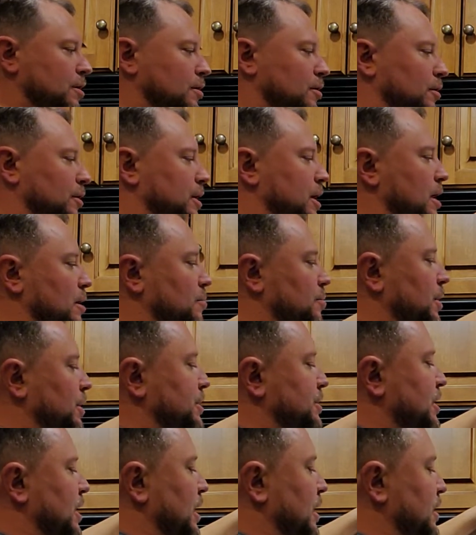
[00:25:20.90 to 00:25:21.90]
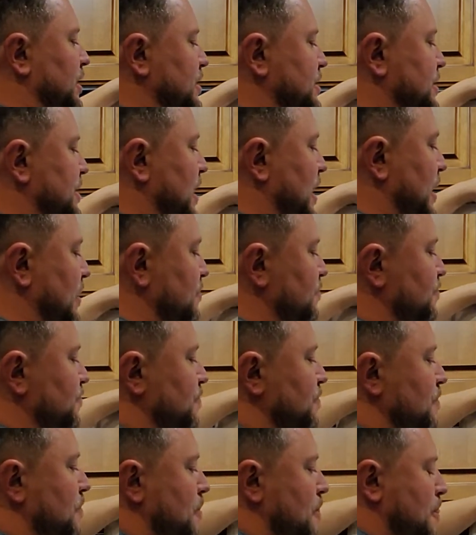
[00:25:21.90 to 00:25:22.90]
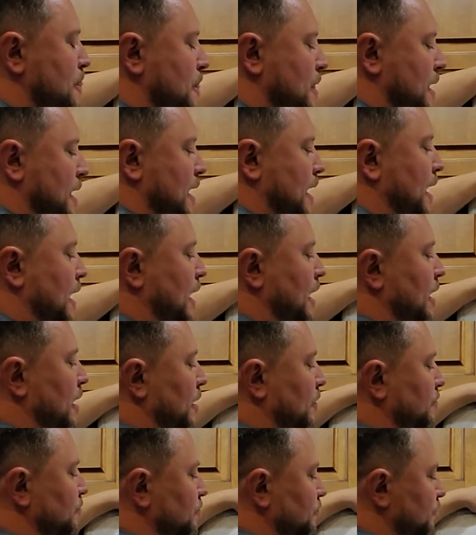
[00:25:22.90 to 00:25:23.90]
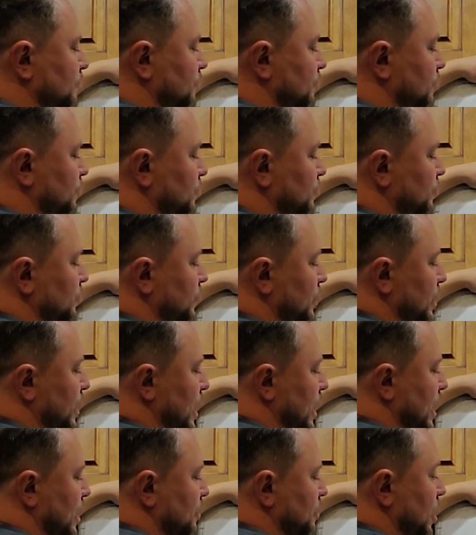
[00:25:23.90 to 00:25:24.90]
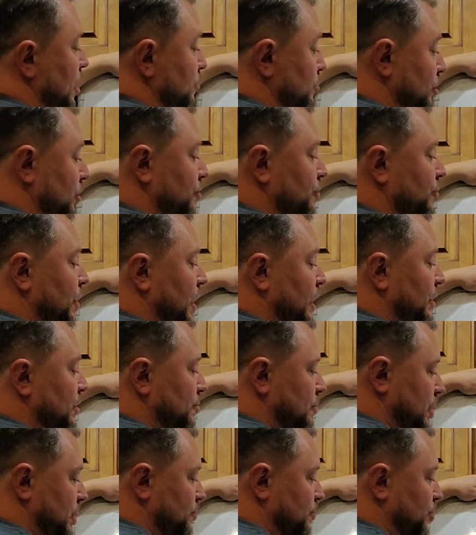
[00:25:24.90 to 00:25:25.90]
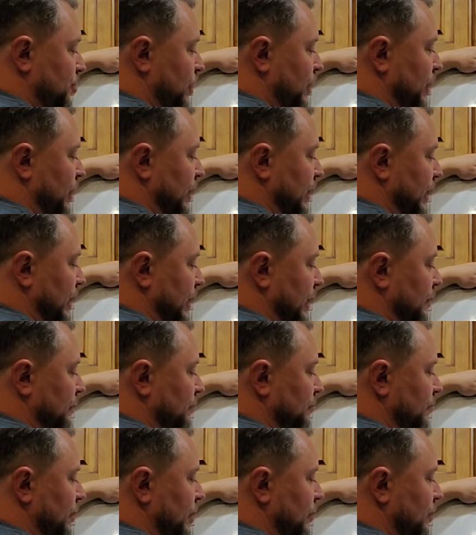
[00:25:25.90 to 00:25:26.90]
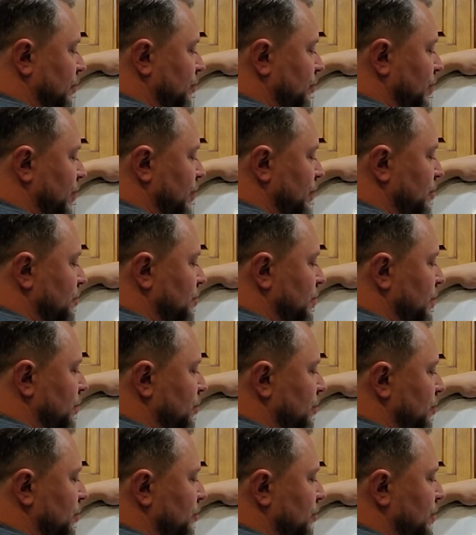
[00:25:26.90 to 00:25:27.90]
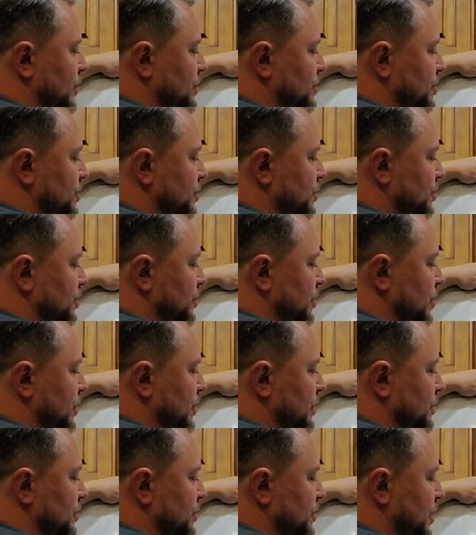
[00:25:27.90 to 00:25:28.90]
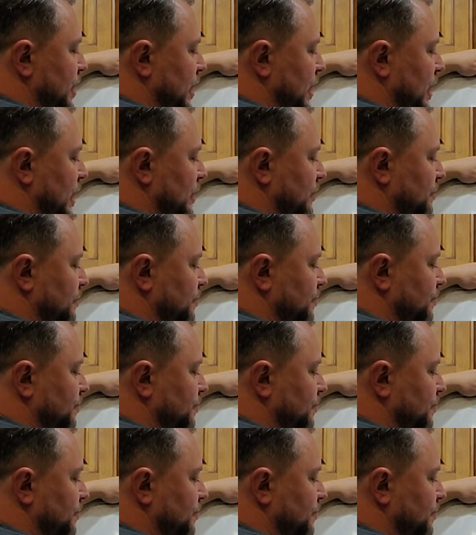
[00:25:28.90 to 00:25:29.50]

Okay, but this time I'm going to find the midpoint again. I'm going to find the middle of each side.